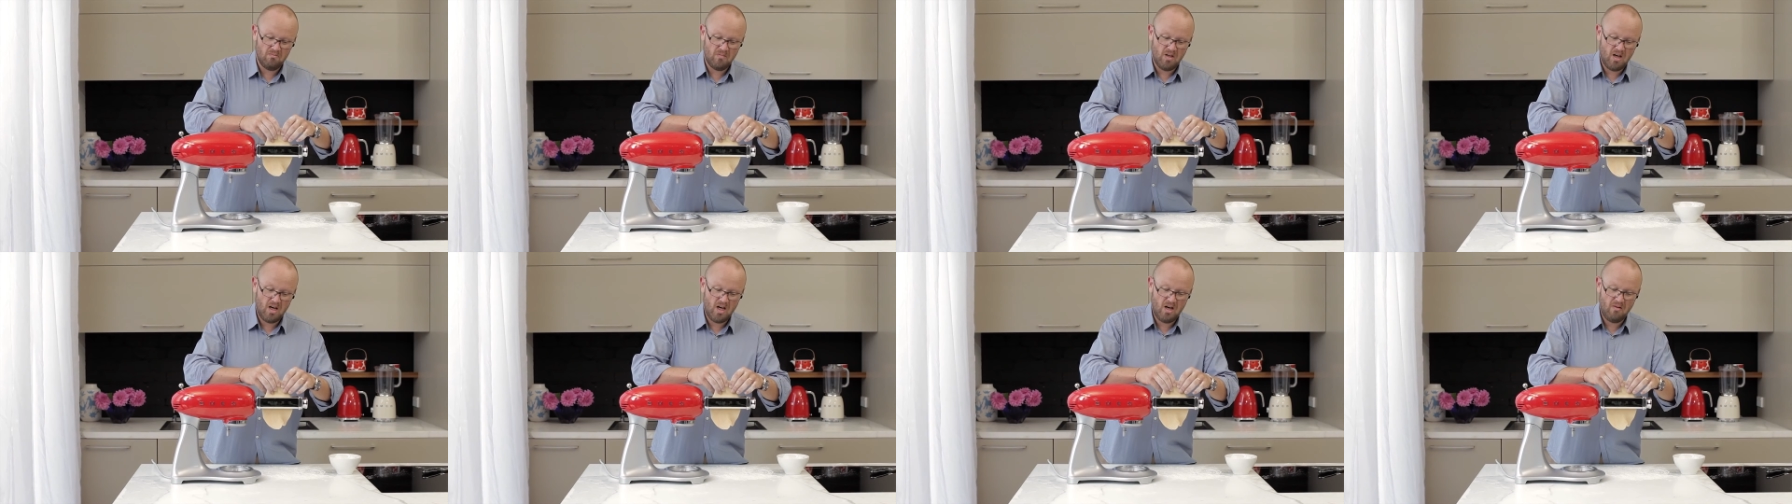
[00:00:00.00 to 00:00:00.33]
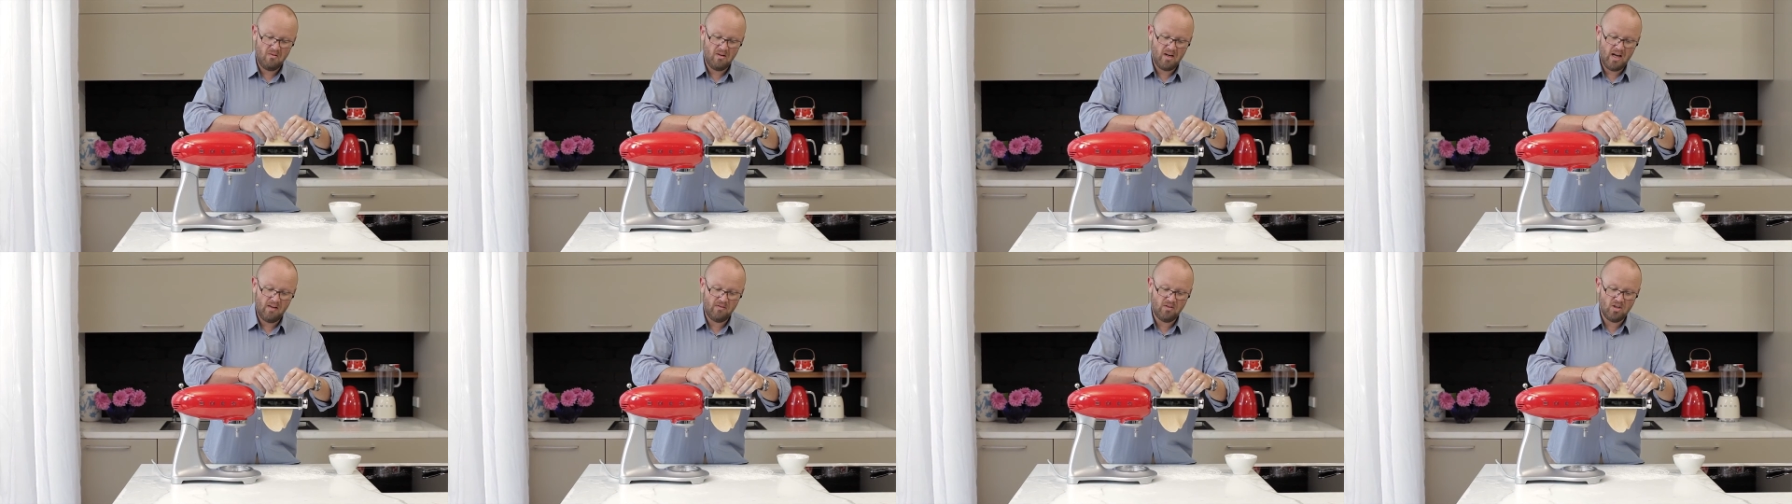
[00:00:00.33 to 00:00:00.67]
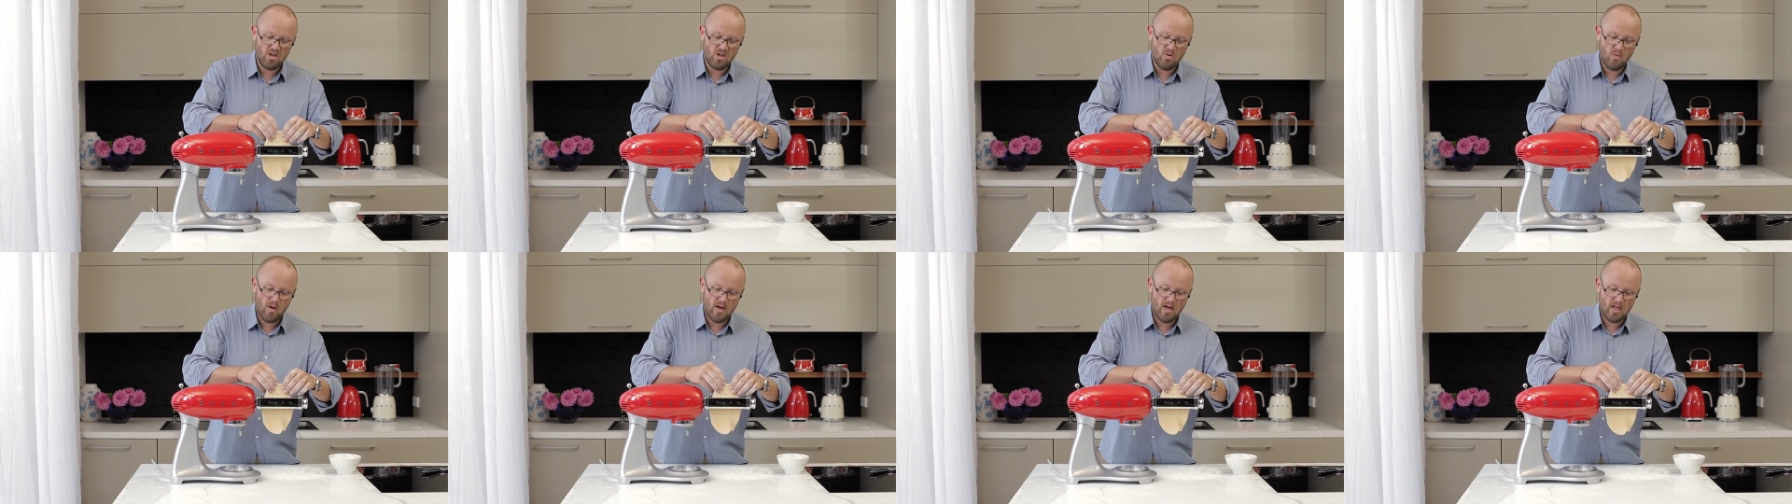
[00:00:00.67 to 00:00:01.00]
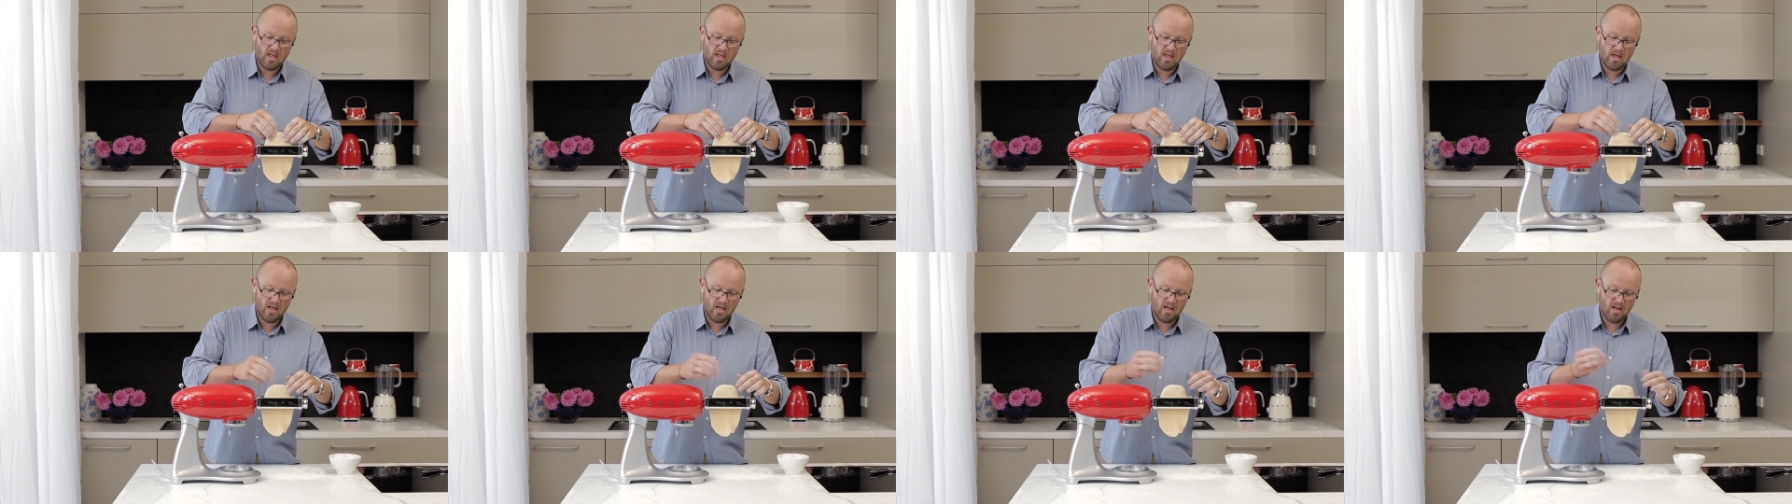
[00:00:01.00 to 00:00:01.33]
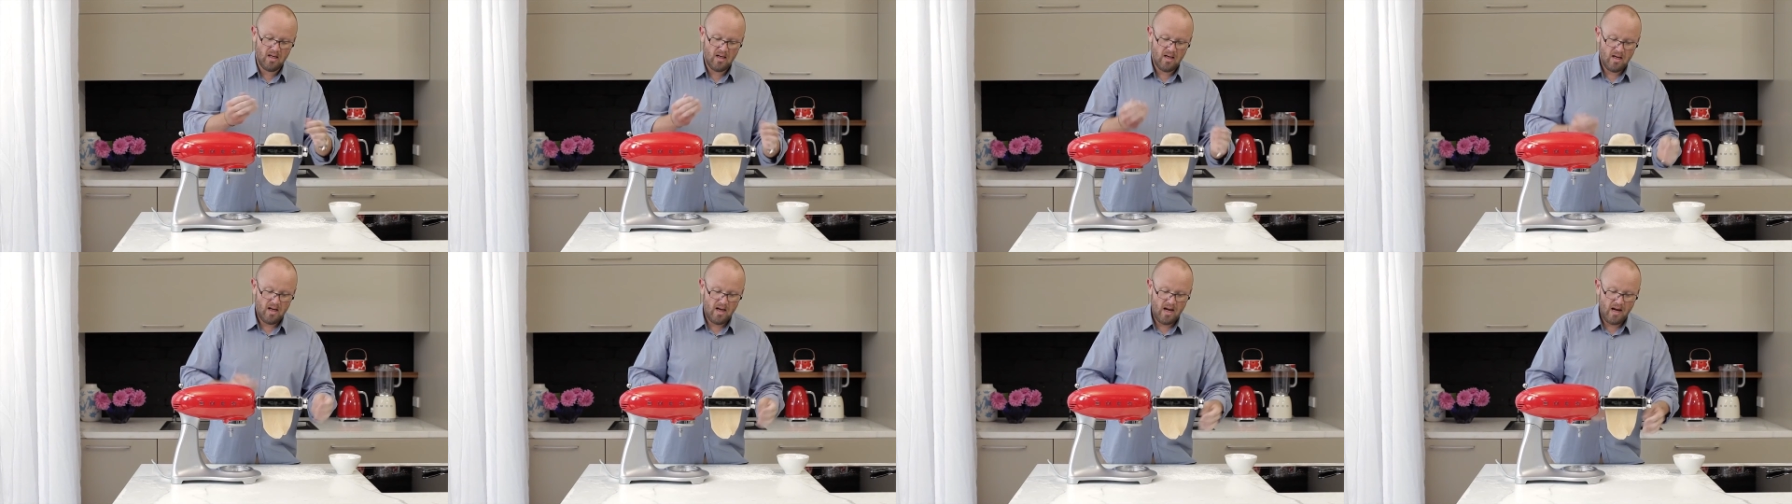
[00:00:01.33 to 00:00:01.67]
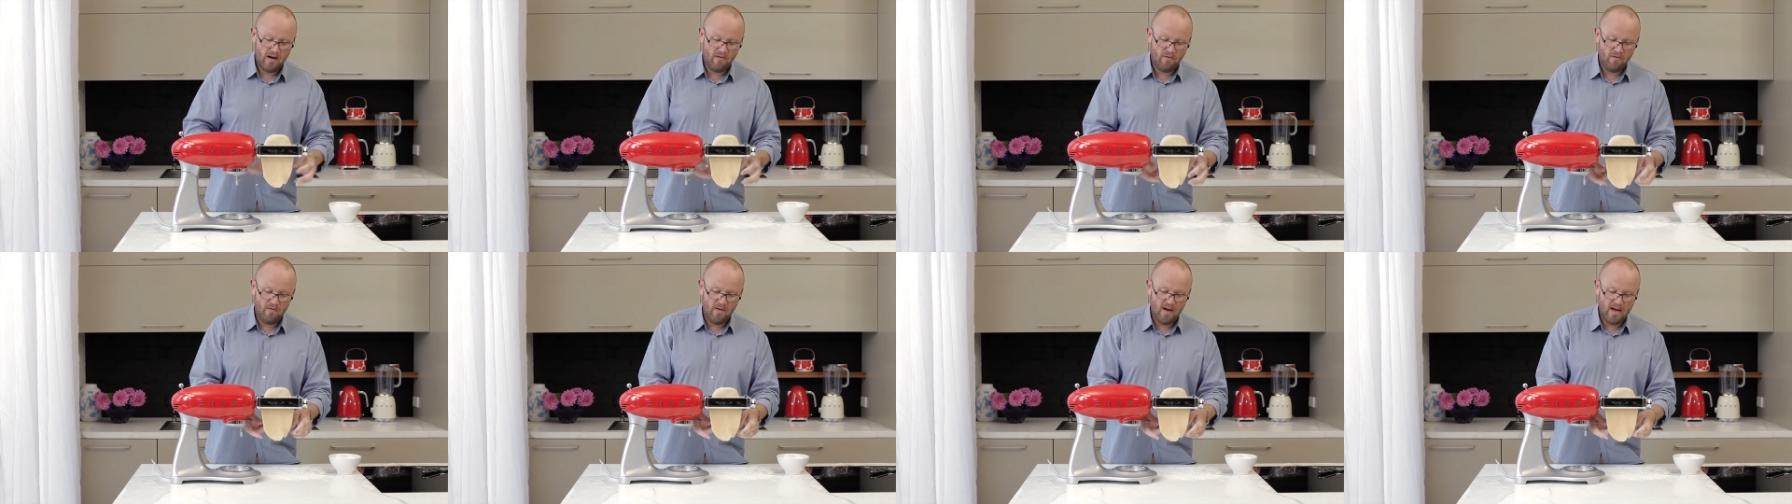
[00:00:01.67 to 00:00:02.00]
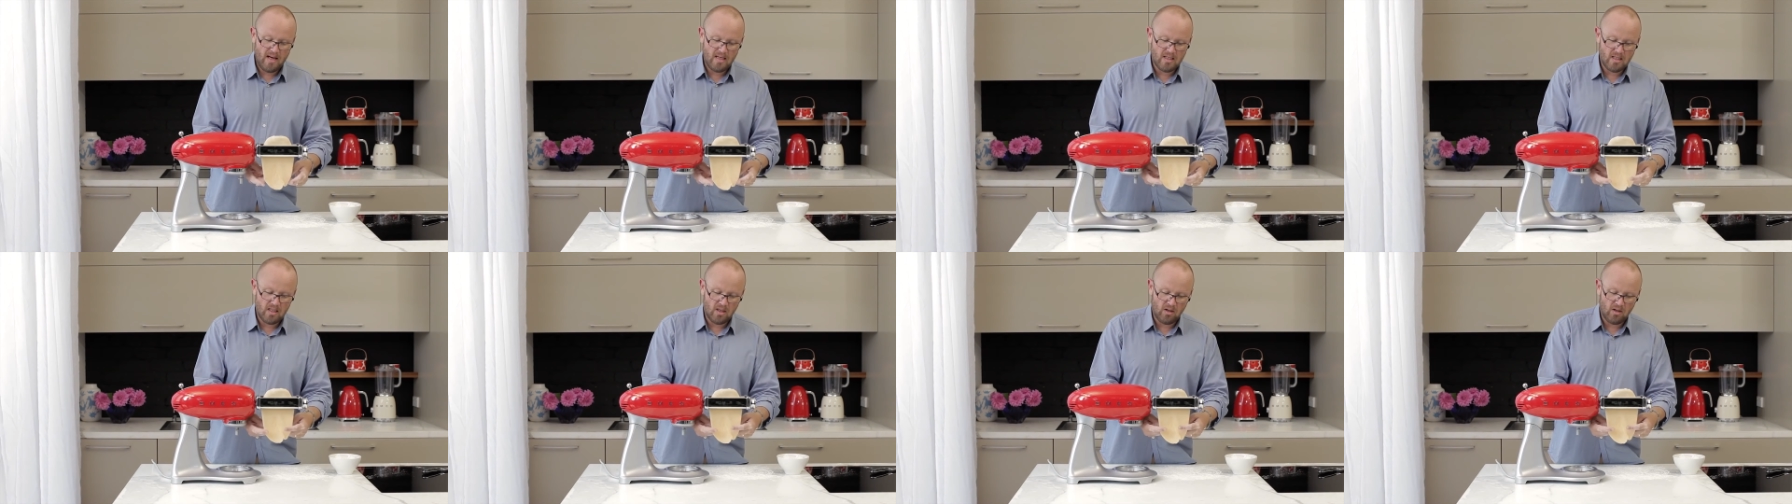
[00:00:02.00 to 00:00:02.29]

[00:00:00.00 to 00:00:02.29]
I don't really have to do anything. It feeds